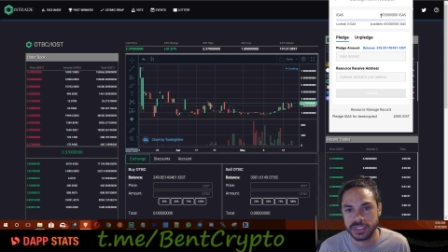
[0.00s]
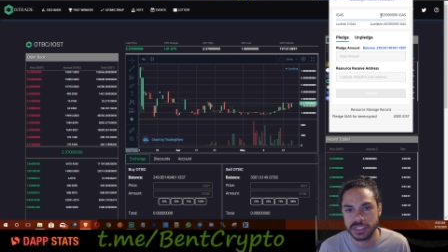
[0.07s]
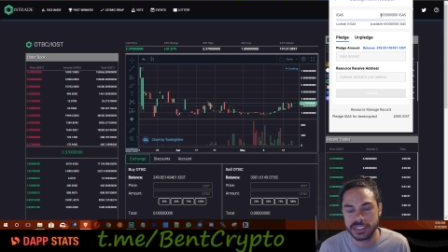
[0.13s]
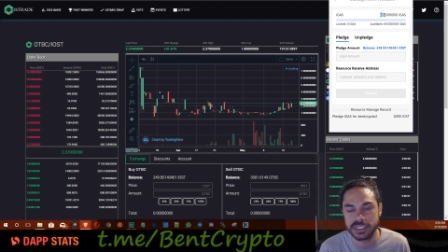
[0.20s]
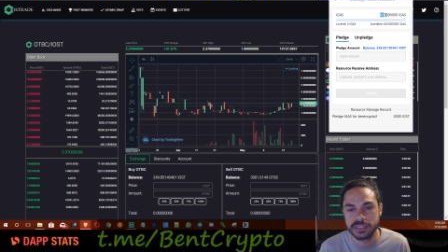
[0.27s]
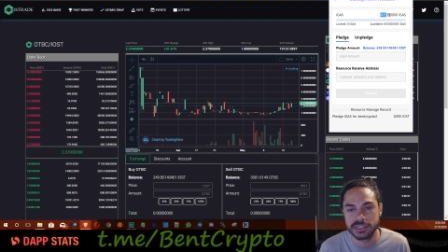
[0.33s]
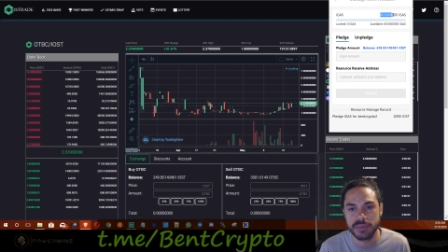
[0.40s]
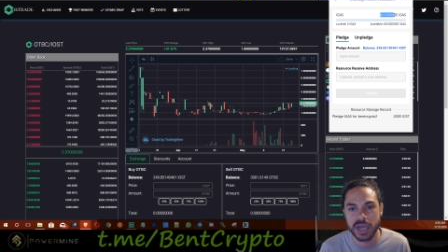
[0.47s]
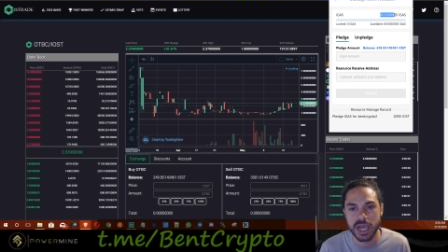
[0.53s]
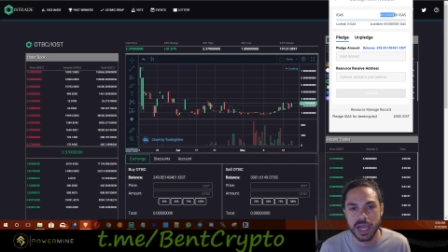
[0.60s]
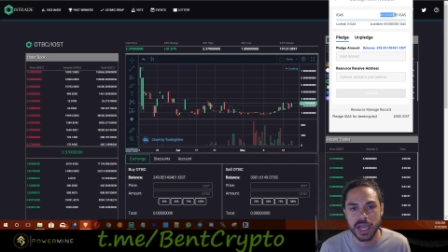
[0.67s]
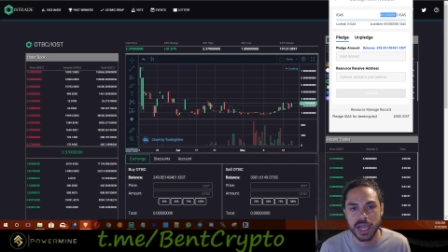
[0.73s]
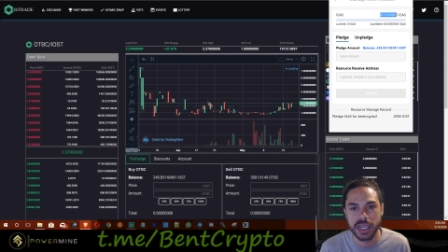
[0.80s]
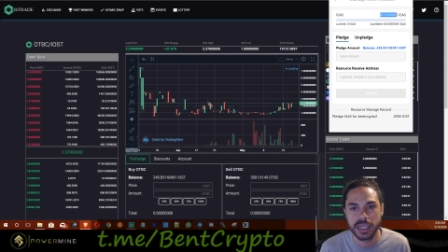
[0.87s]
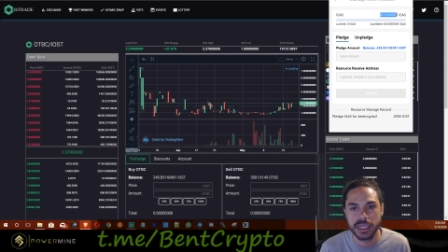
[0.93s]
This is
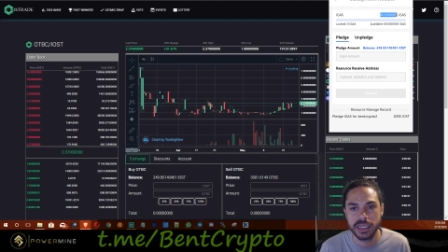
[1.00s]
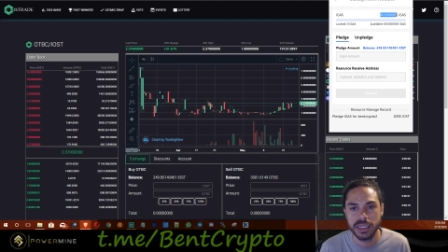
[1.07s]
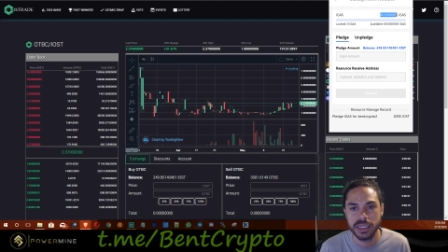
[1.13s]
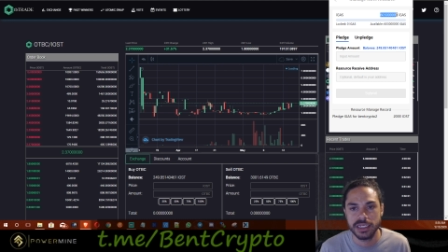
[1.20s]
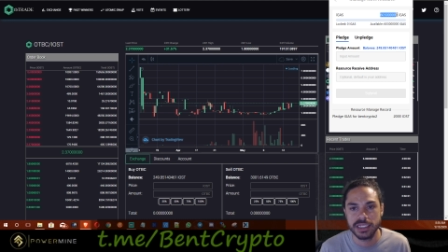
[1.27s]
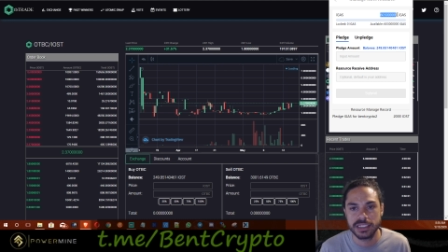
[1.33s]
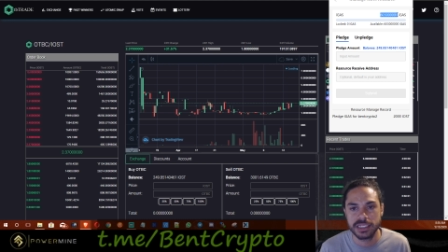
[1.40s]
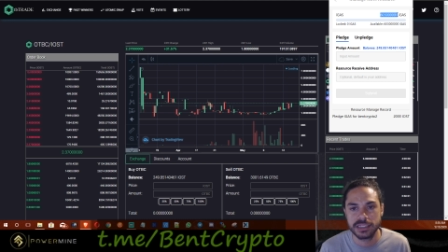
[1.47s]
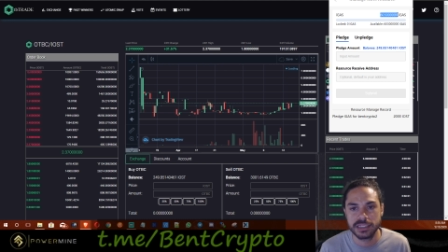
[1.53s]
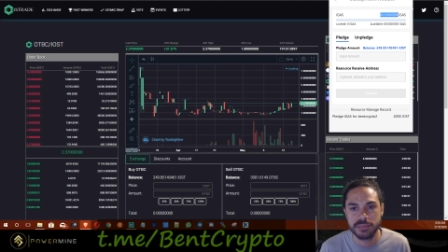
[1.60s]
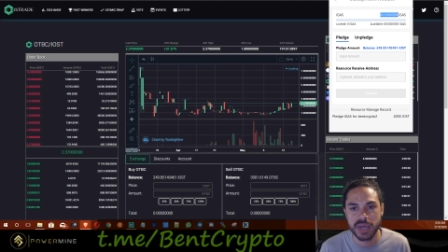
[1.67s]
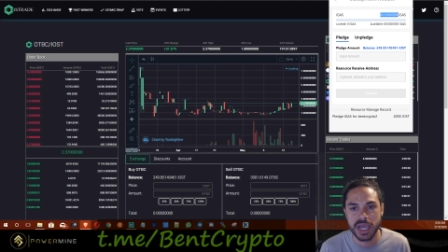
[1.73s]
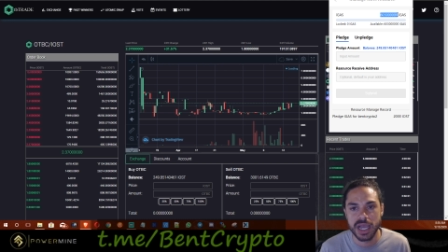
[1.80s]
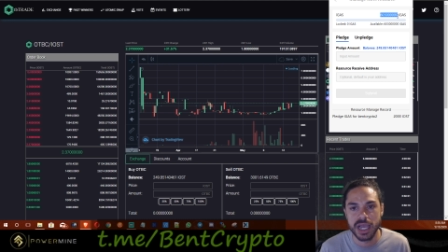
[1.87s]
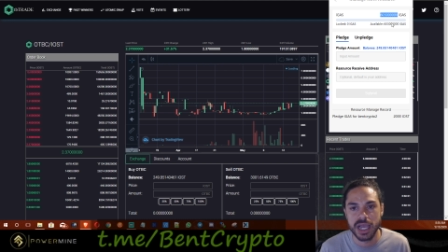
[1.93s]
my this is
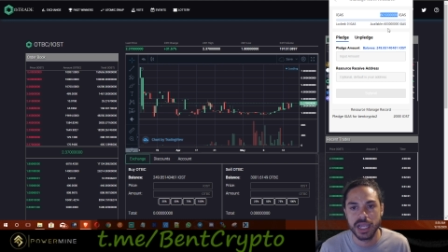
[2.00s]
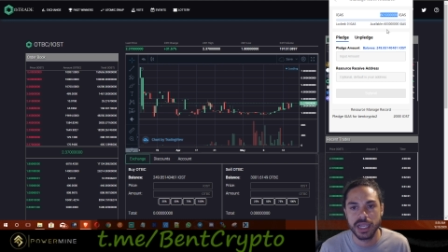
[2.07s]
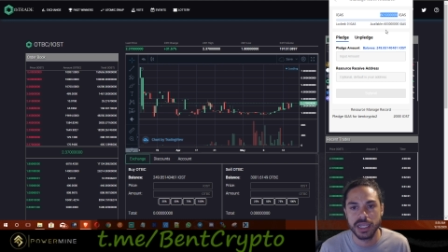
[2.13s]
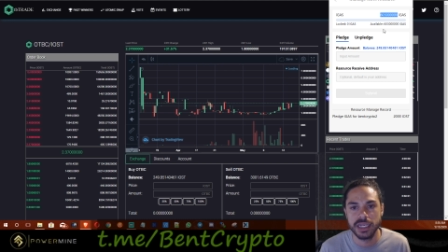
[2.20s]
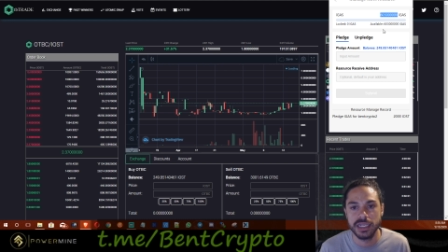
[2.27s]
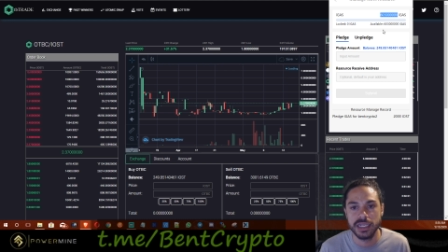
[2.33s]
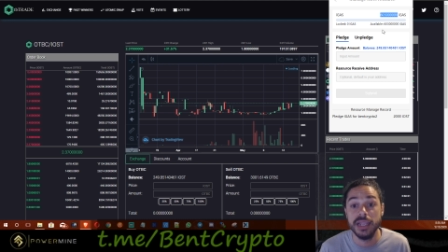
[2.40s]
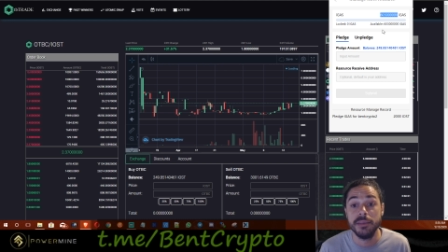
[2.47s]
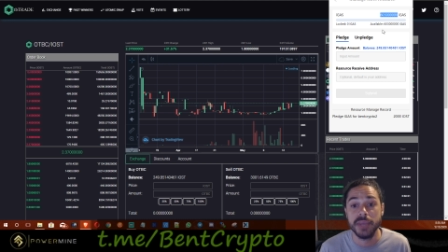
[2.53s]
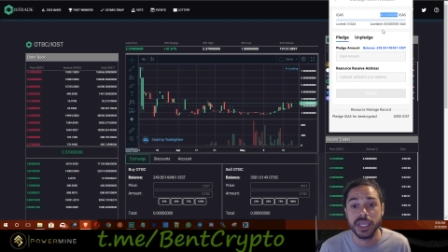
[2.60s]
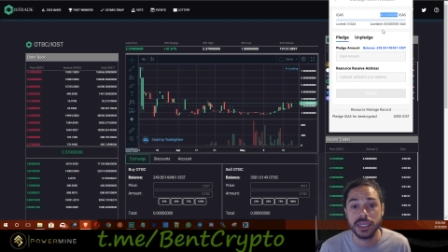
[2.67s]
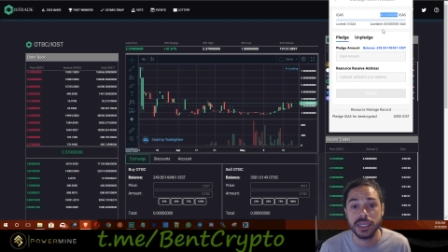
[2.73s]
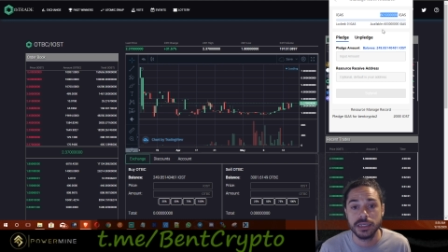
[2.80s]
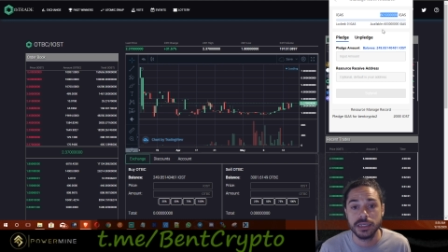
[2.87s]
my limit.